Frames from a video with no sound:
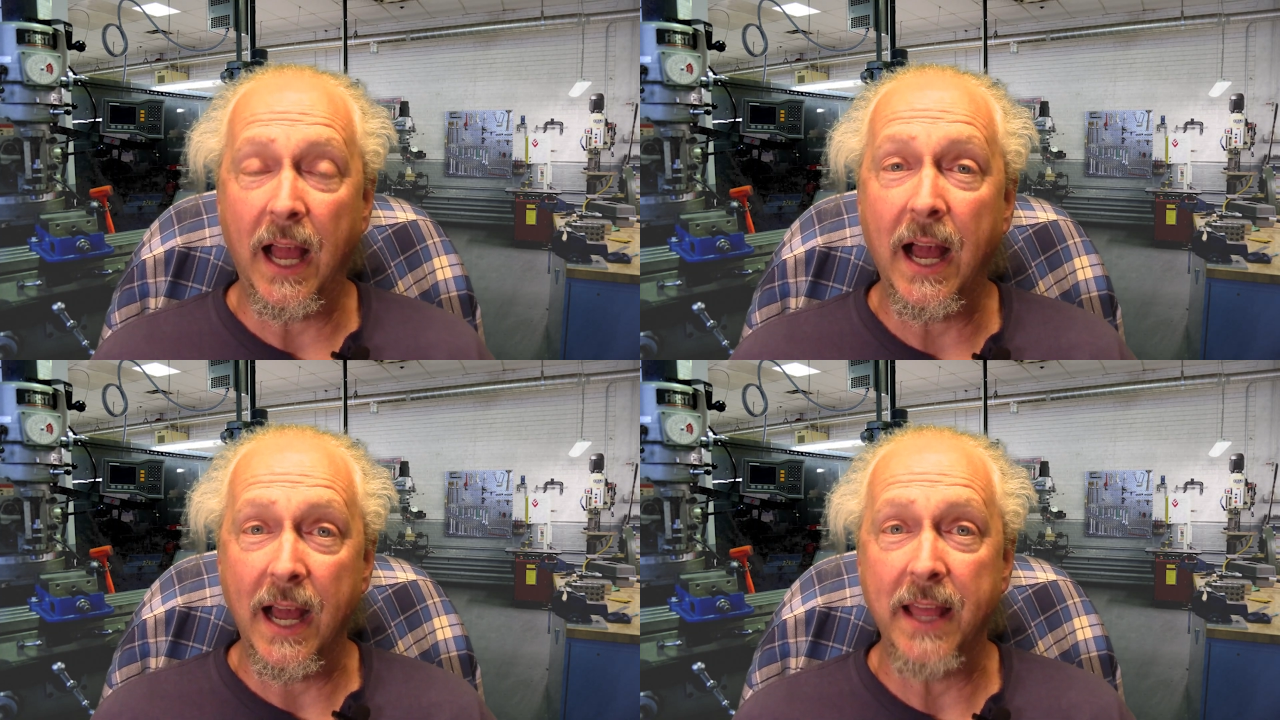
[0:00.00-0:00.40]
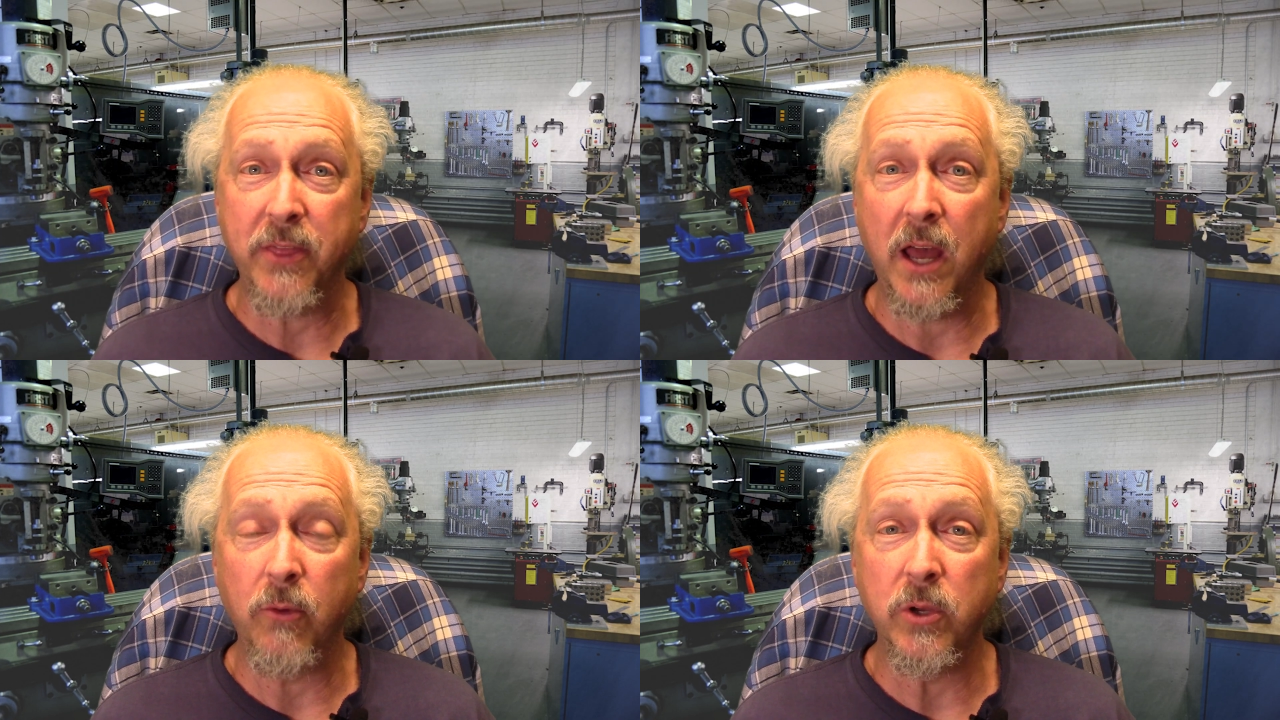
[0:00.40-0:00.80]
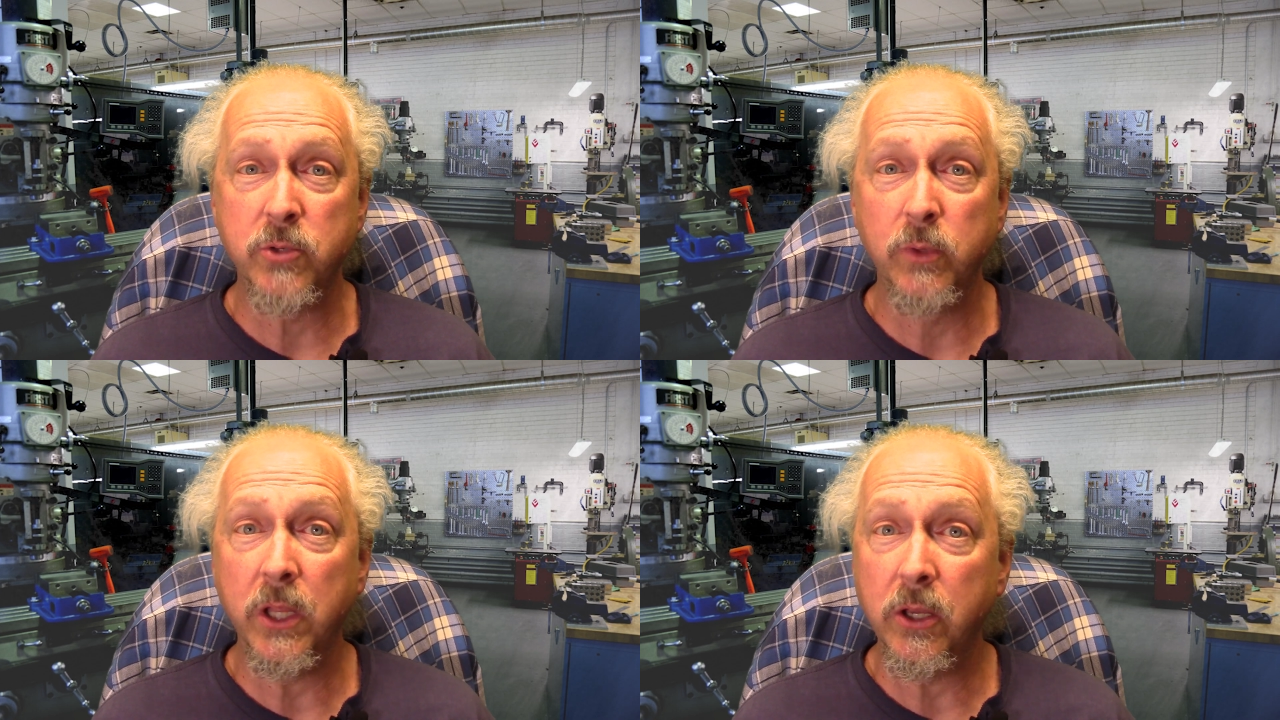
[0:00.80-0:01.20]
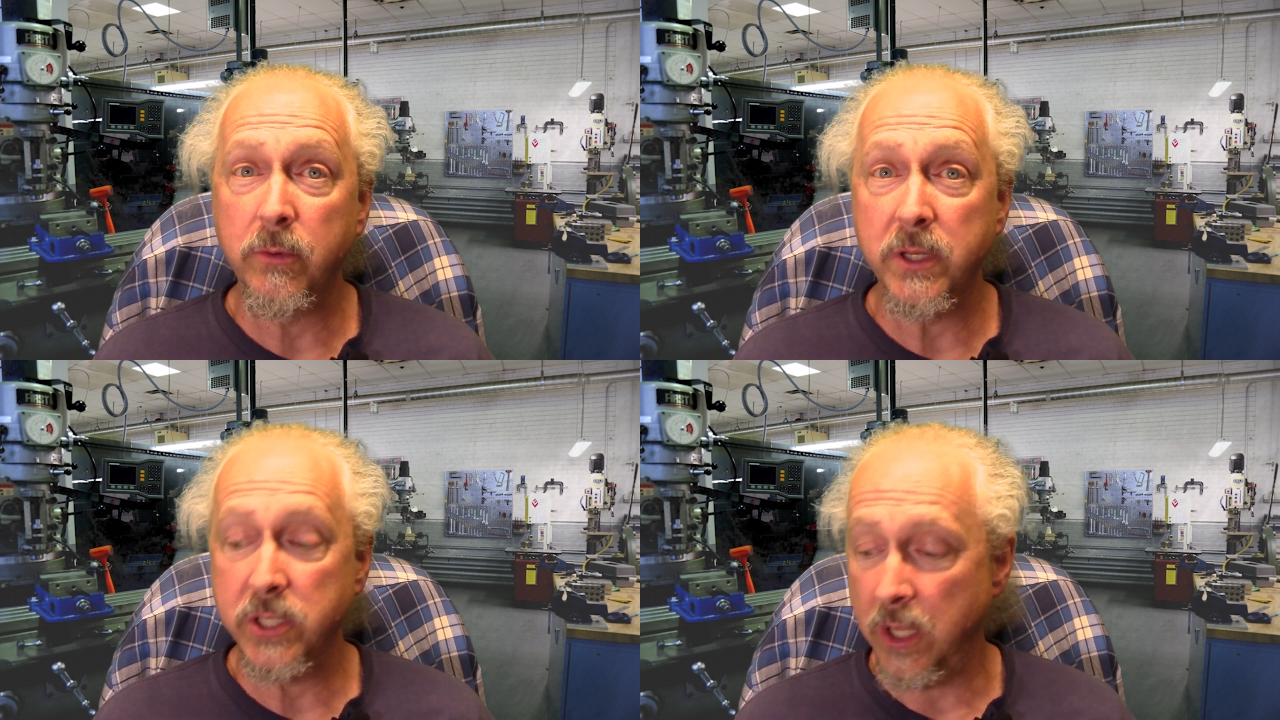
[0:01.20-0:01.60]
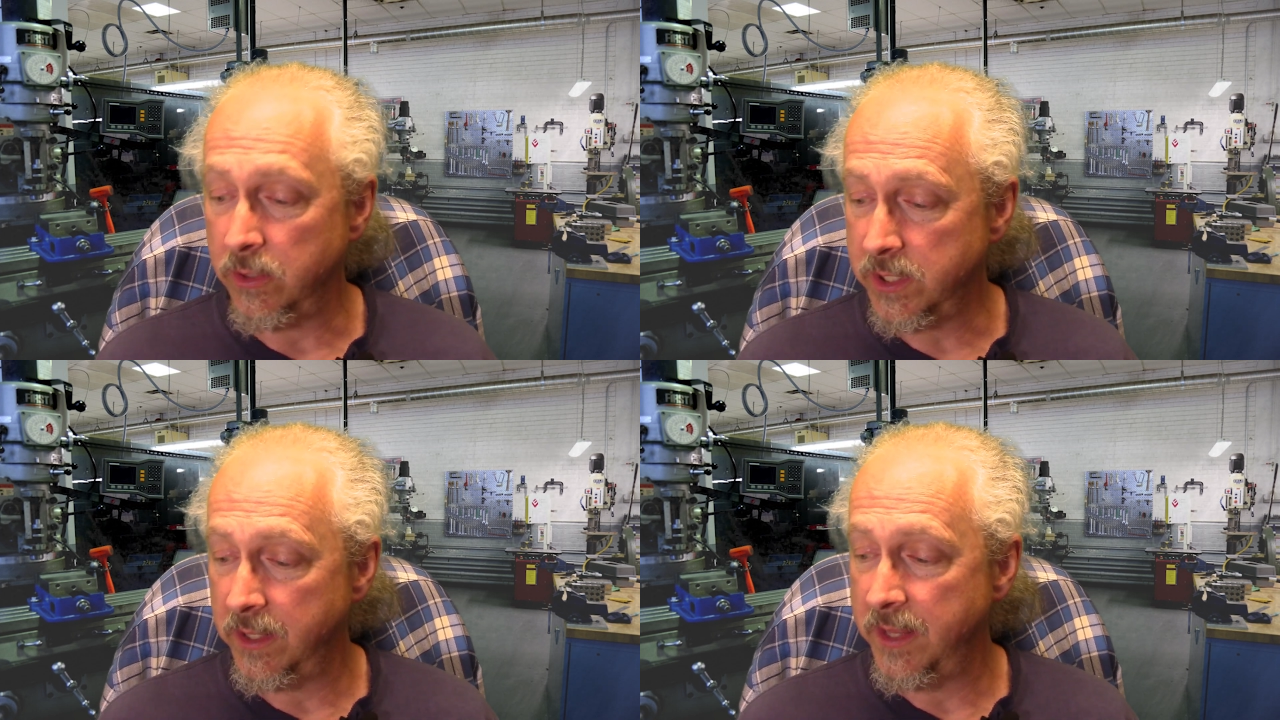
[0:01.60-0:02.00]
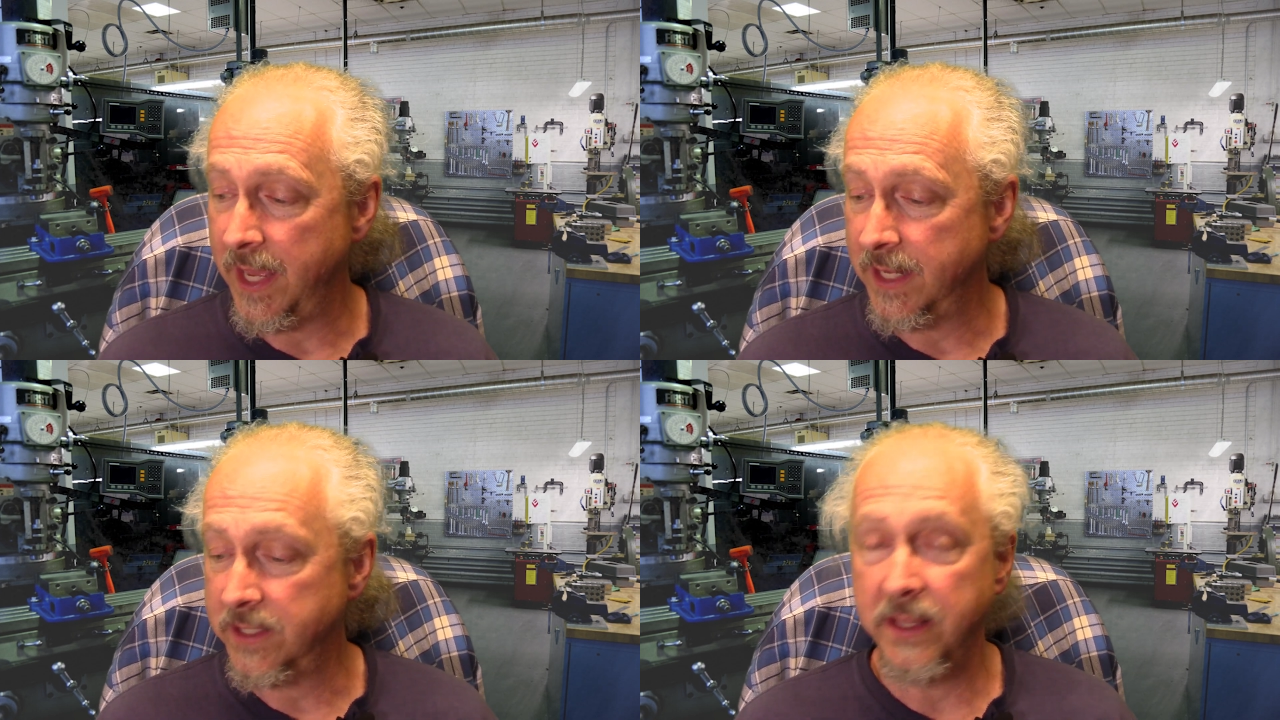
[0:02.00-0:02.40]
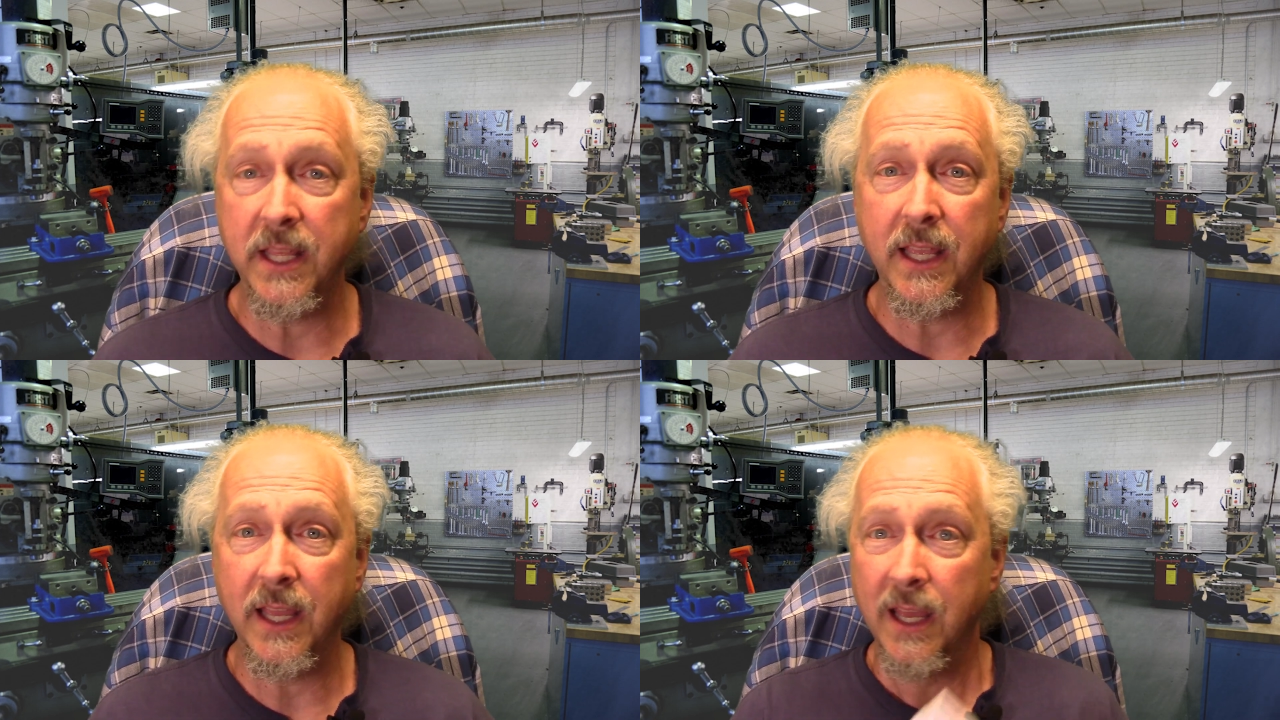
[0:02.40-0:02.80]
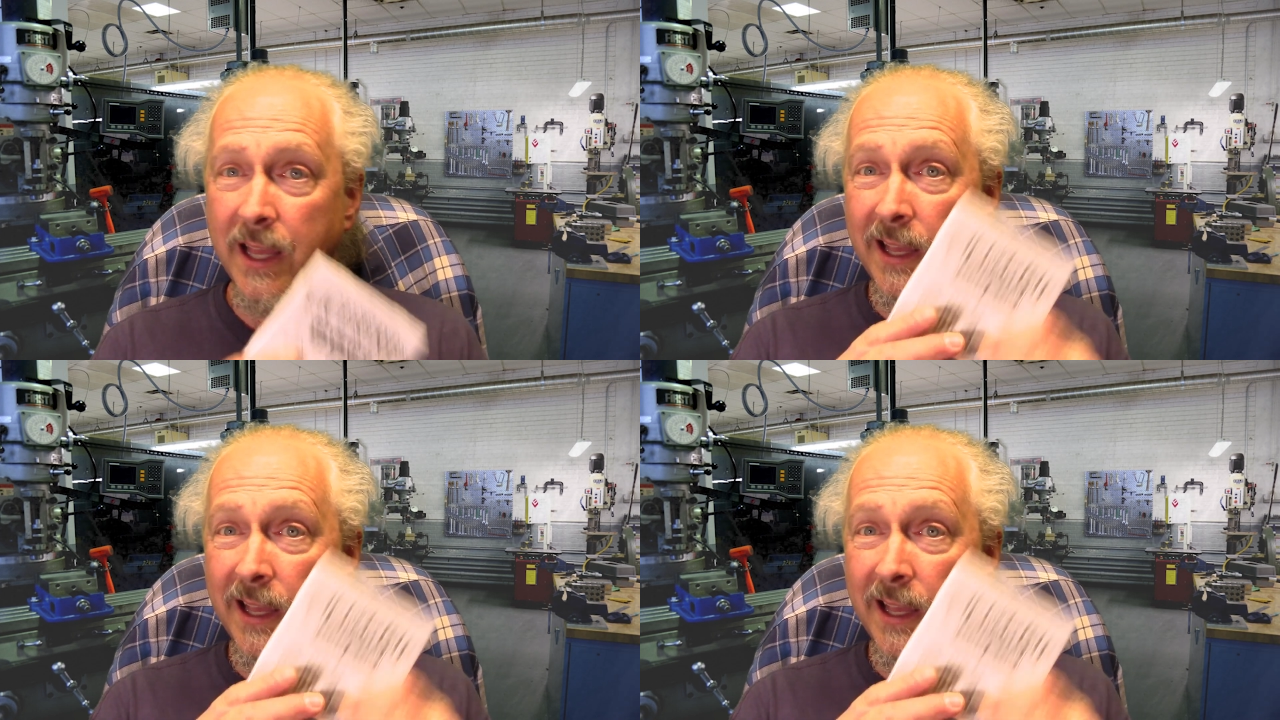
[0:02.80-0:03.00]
I thought it was really good results that the